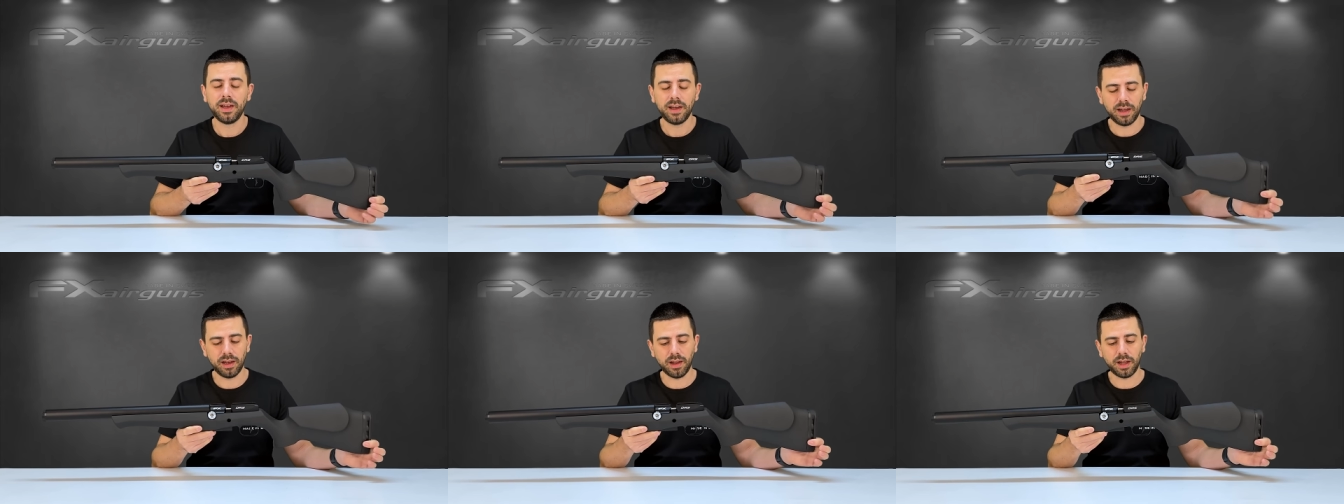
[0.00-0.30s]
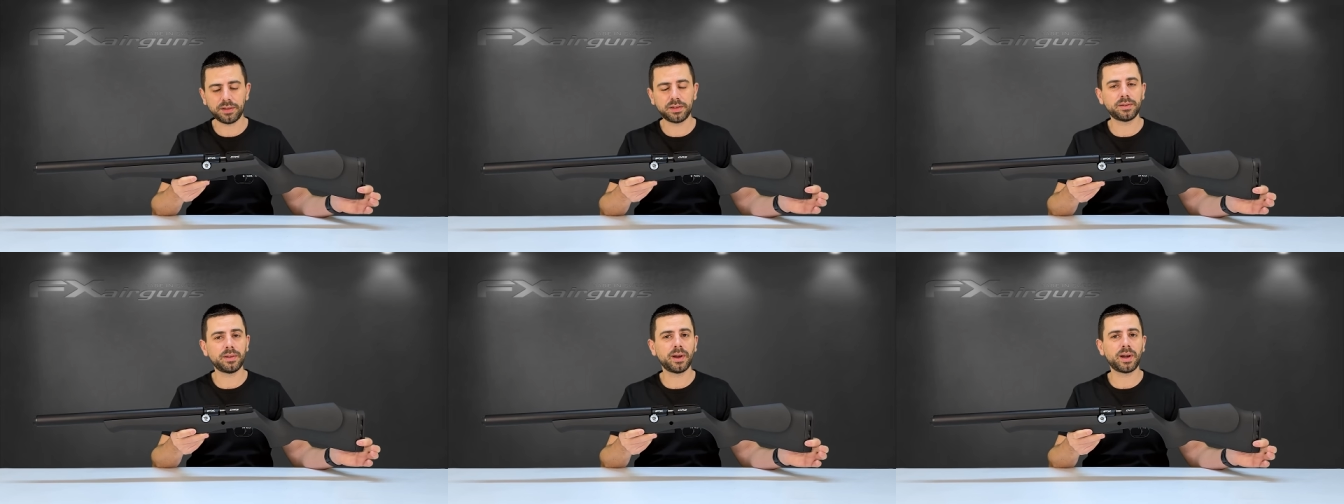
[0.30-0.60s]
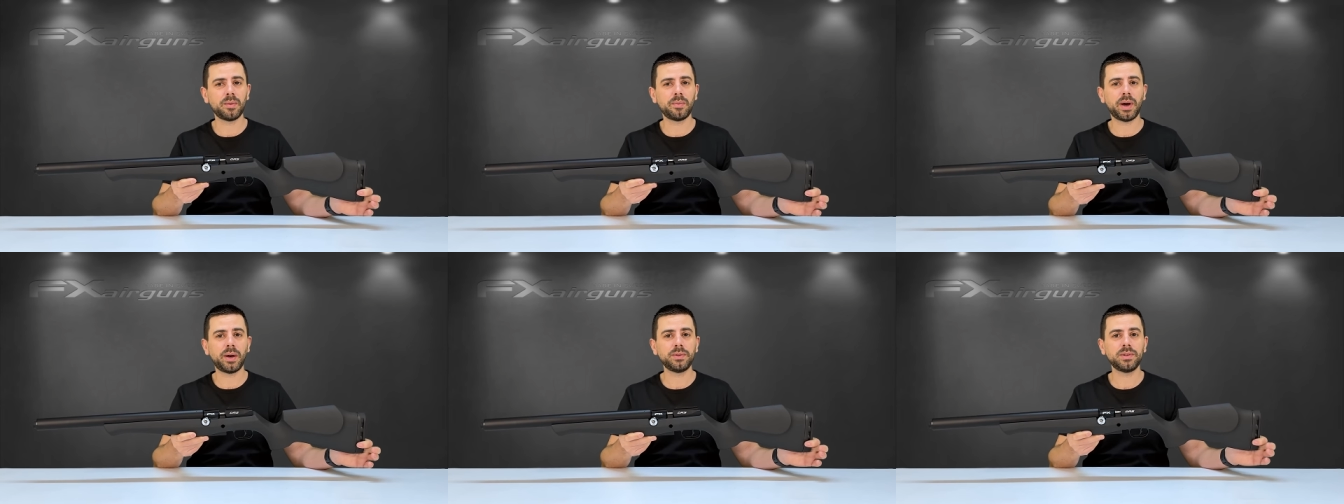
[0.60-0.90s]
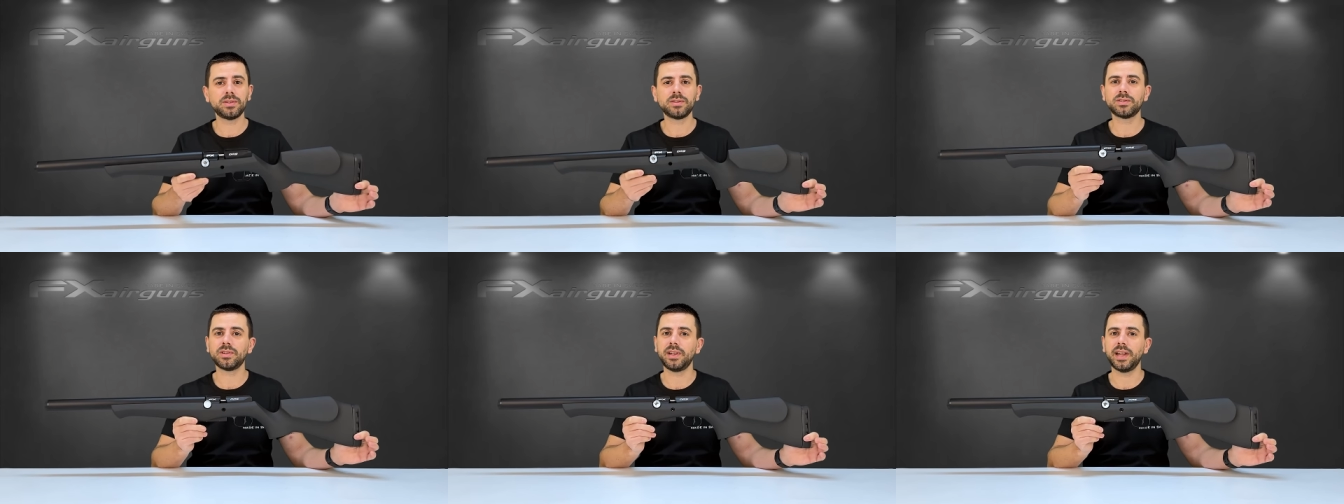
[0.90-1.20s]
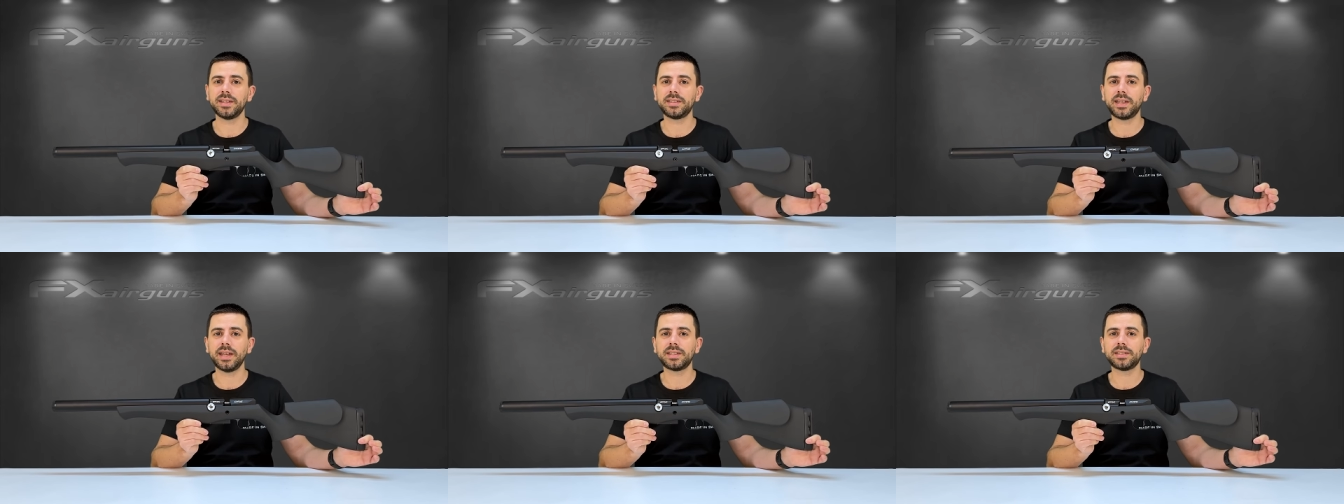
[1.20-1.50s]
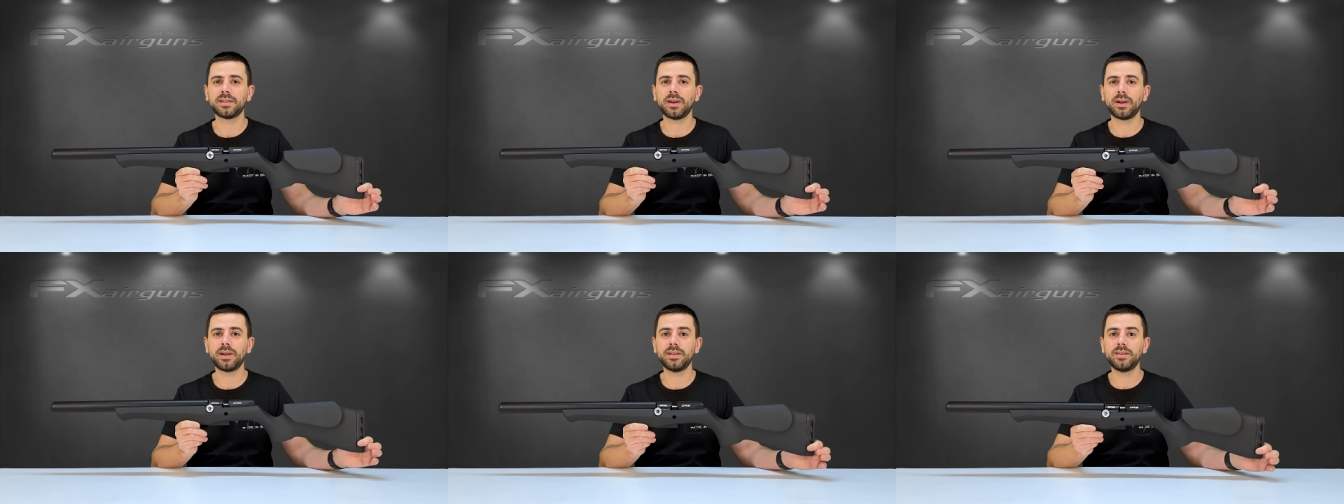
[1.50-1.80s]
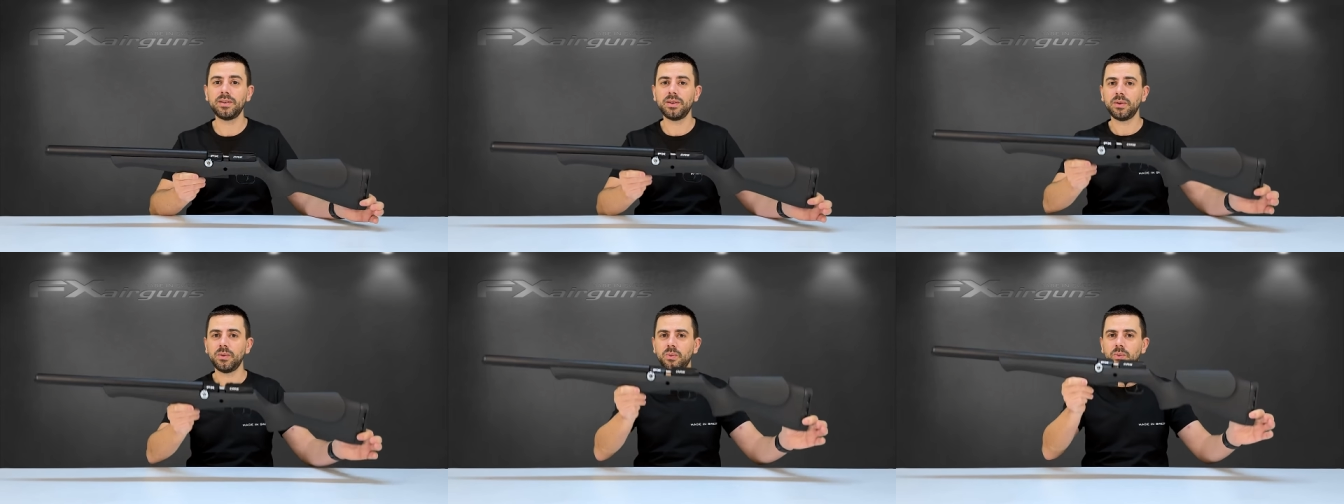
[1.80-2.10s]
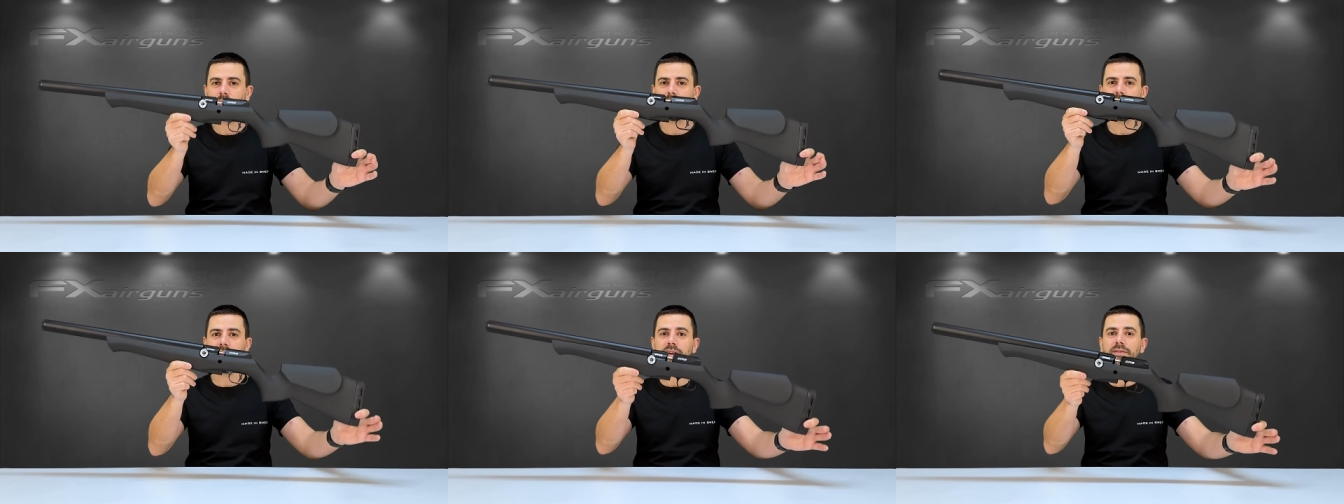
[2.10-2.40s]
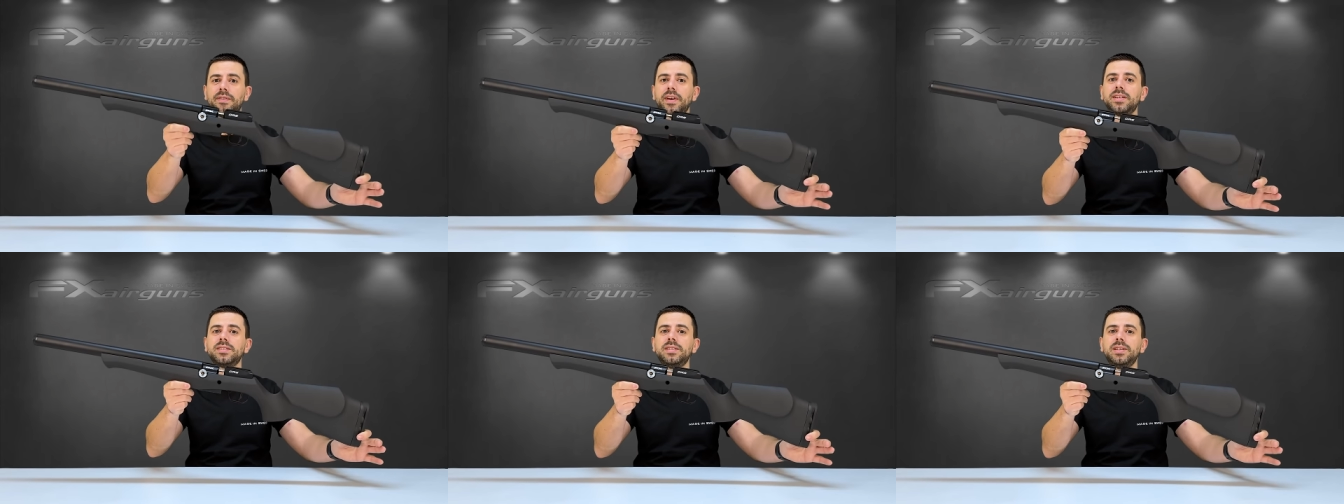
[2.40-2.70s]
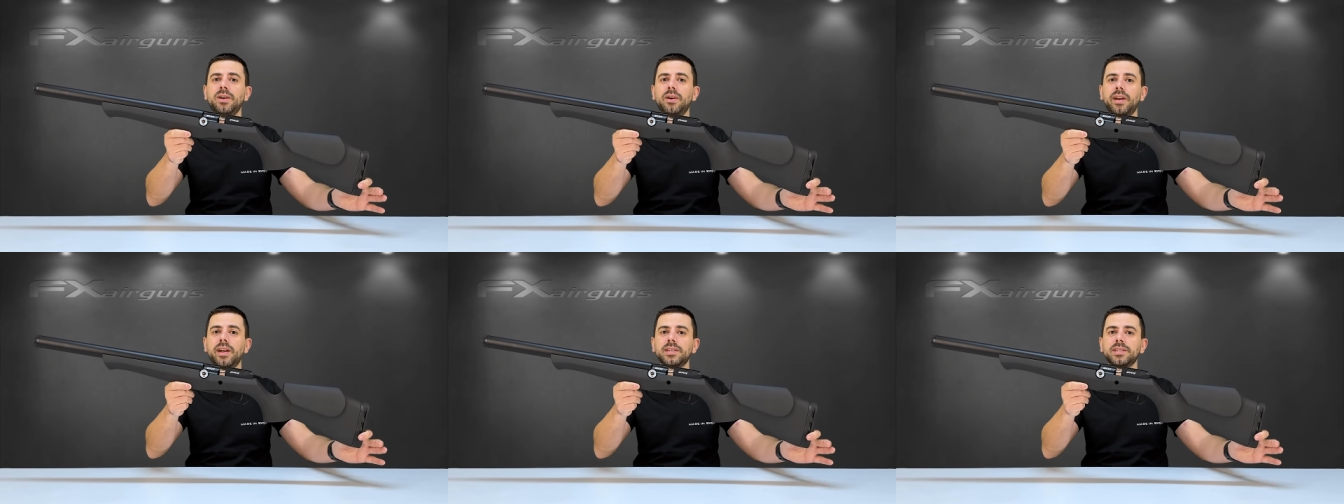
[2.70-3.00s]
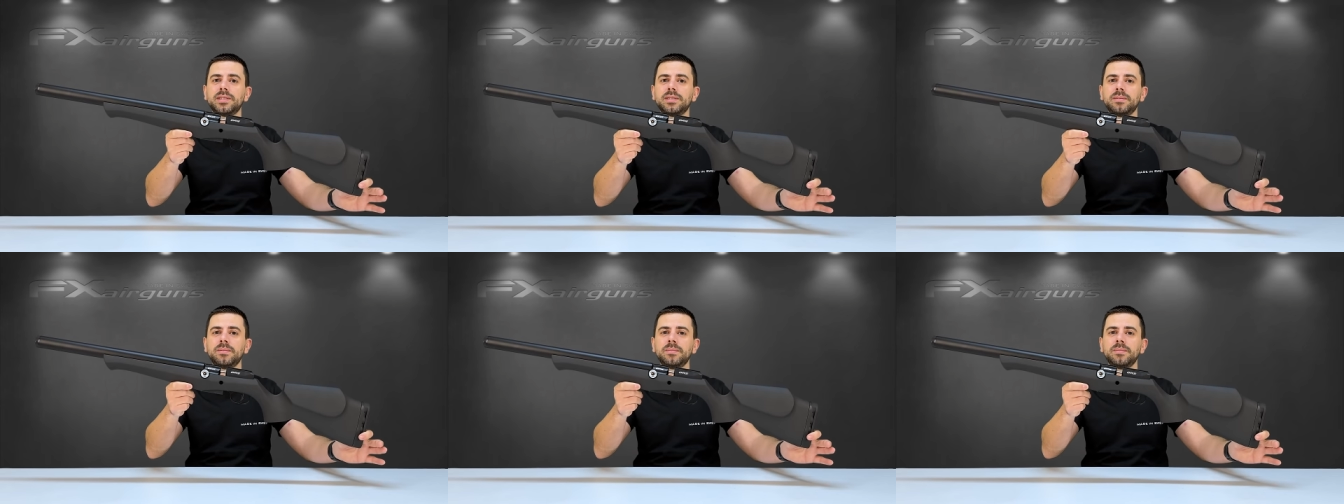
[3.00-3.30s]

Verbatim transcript: A lot to talk about, so let's get started with the F X D R S.